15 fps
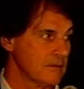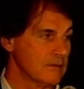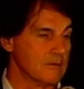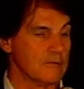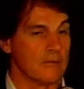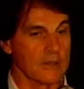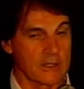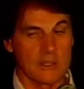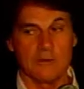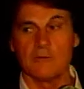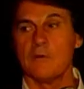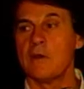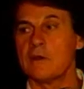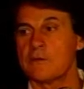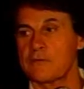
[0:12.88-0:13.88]
Rickey
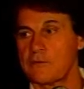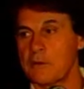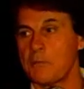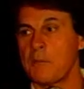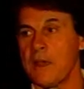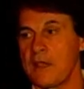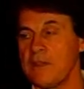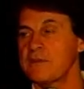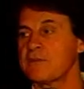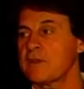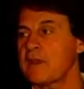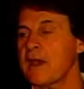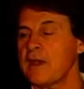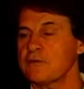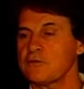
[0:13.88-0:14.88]
was the best. He's the
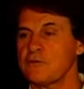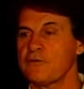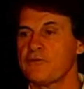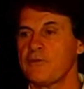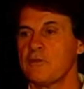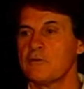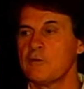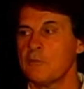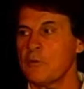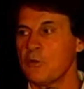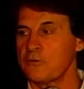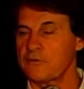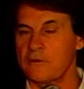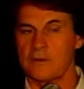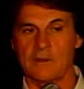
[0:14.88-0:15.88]
guy that you feared the
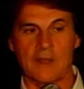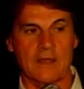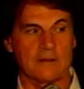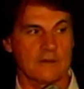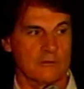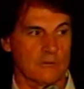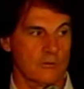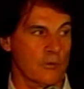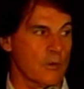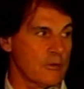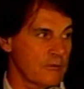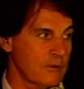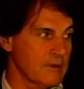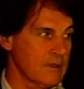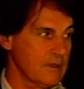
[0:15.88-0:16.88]
most in the ninth inning with a
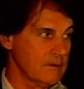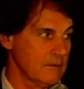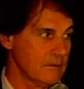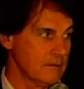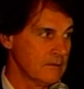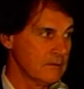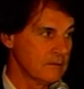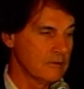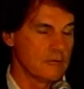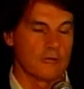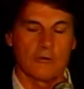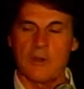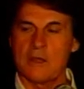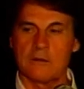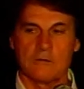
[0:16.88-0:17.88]
one-run lead.
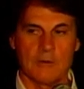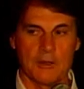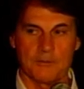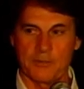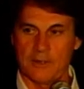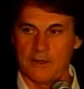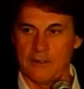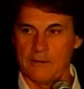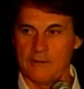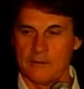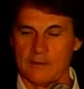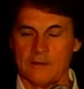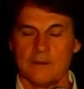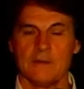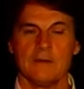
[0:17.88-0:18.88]
Great, great player.
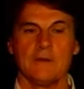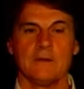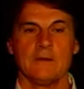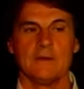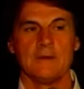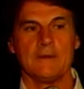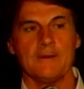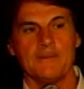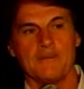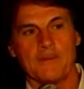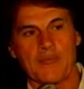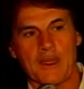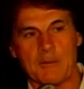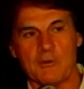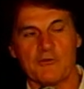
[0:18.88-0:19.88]

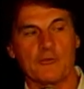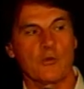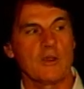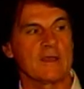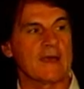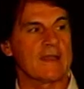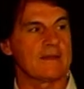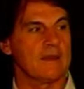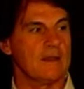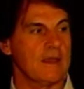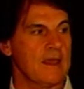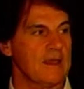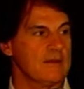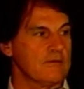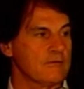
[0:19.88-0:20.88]
And before he got to the
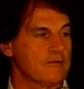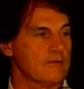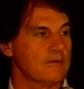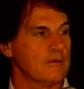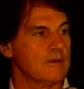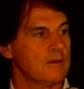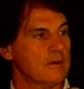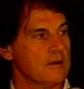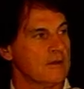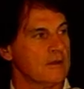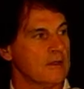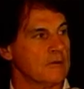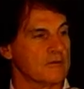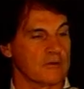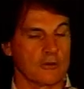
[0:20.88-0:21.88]
A's,
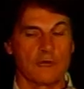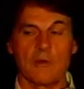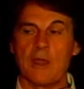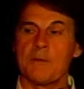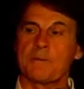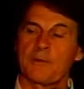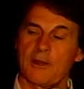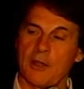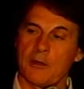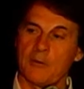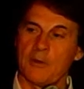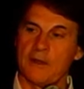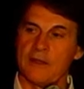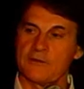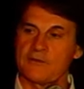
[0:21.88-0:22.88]
he was a great player,
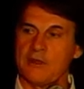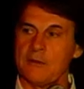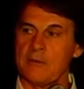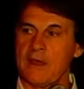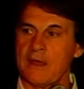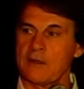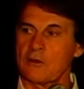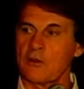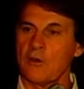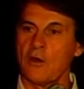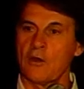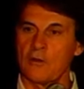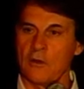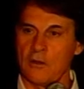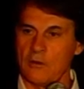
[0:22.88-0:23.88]
but his team hadn't
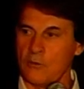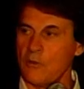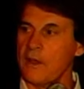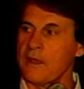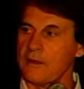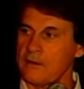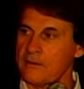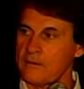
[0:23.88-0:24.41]
gone all the way.